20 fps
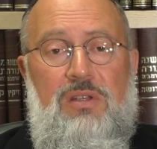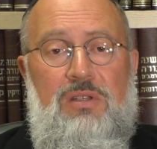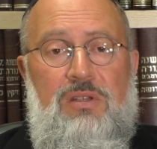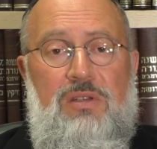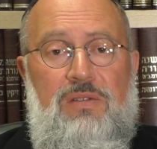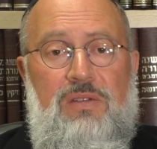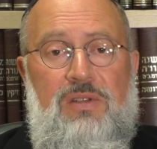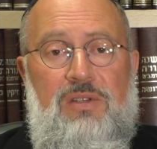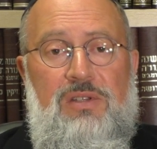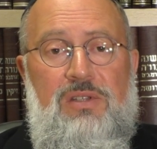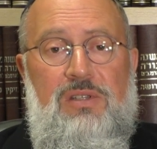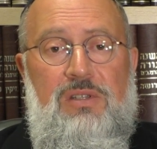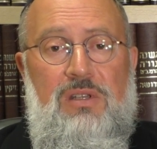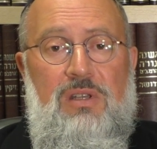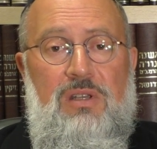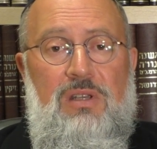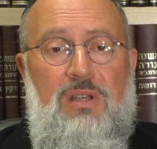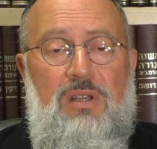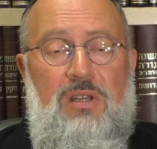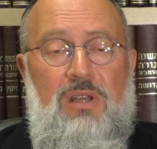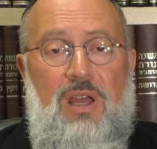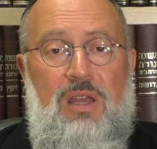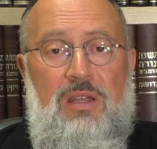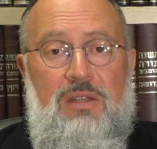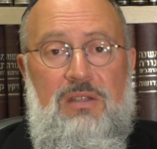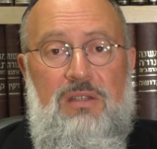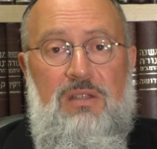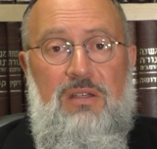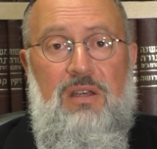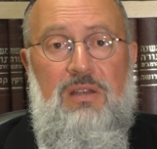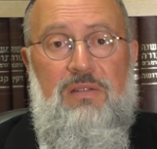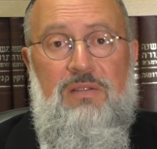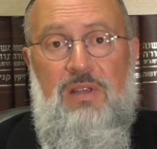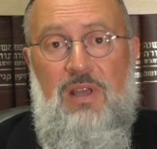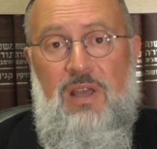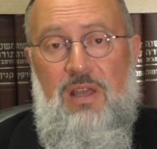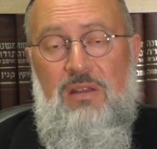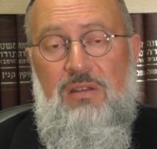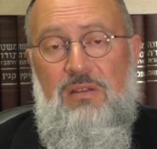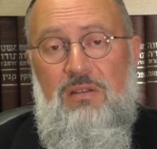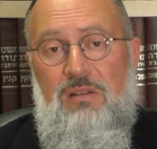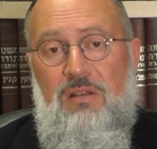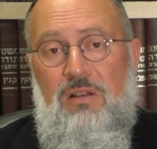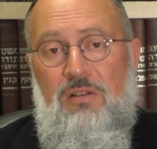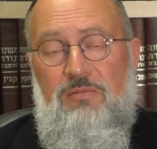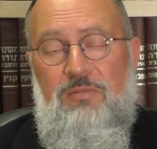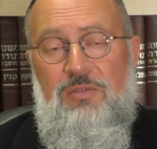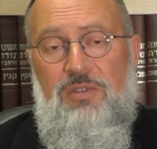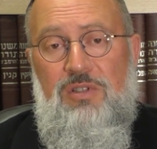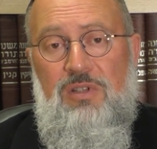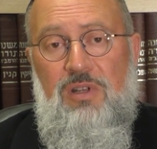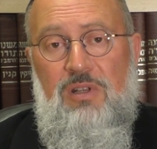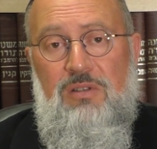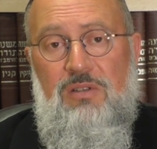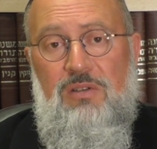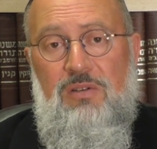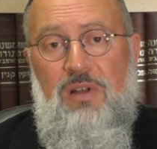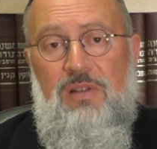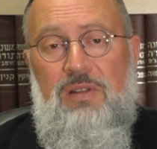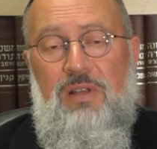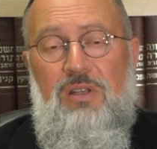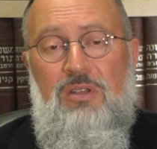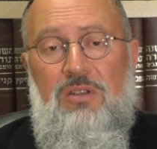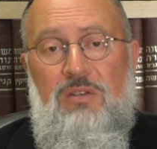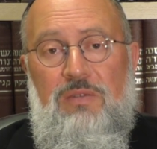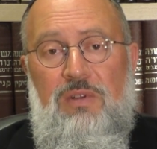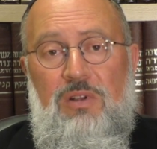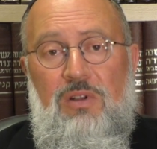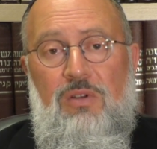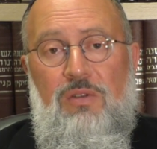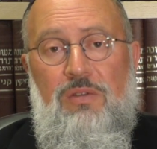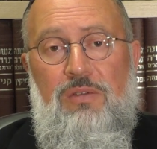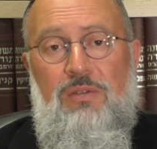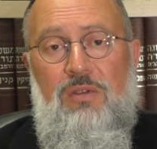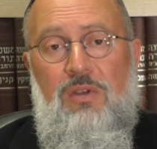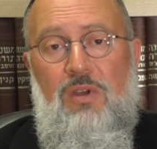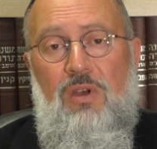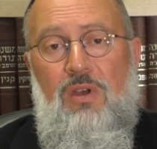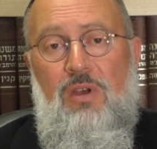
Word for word: to this uh, idea at the end of Mishneh Torah, at the end of Ilchoth